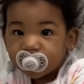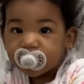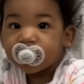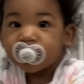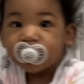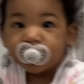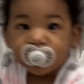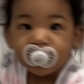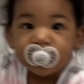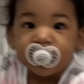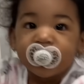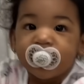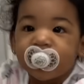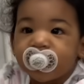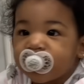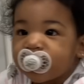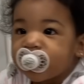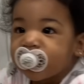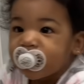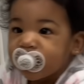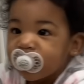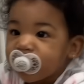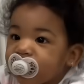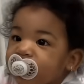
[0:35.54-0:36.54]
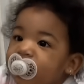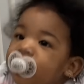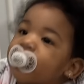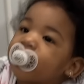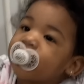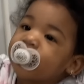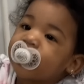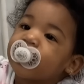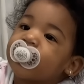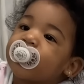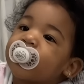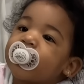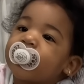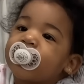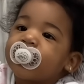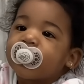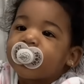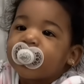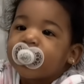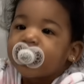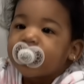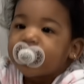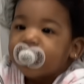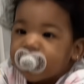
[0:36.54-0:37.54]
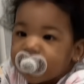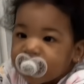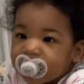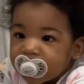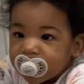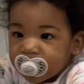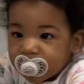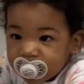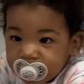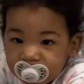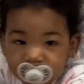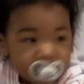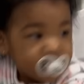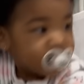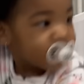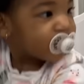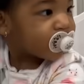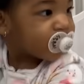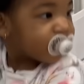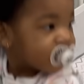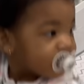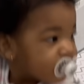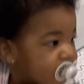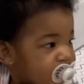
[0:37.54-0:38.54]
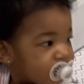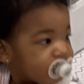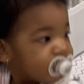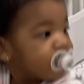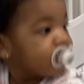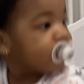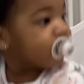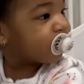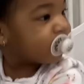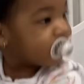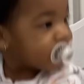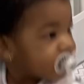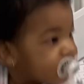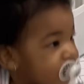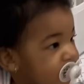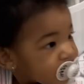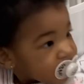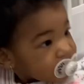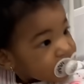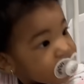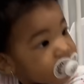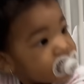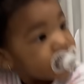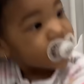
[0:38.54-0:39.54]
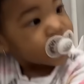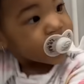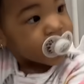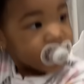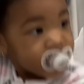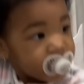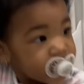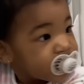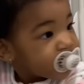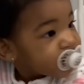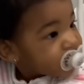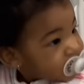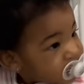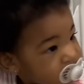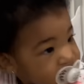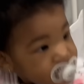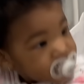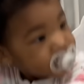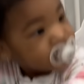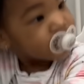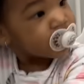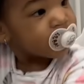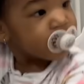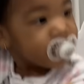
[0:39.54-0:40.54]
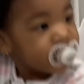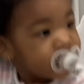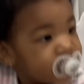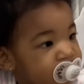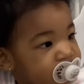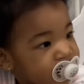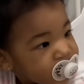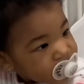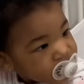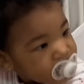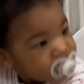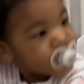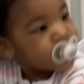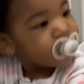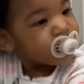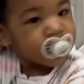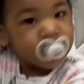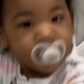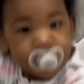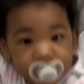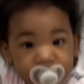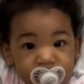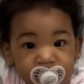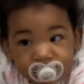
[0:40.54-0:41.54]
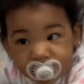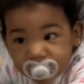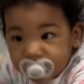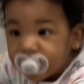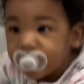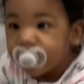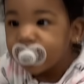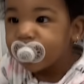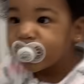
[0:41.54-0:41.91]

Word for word: morning to you. And how do you do? Good morning, good